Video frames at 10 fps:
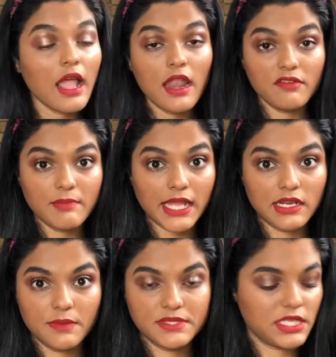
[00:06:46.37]
I love matte
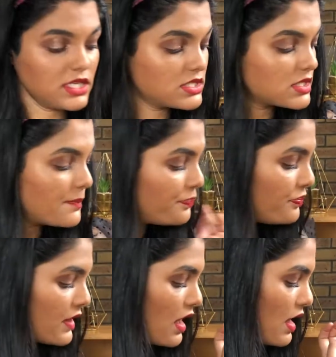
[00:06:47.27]
lipsticks.
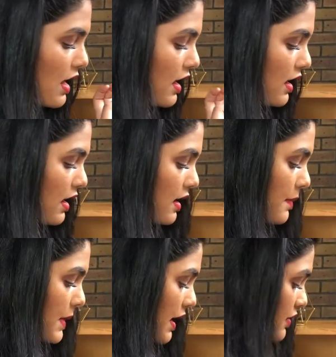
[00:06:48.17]

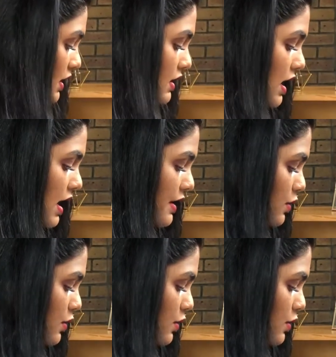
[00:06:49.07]
And then I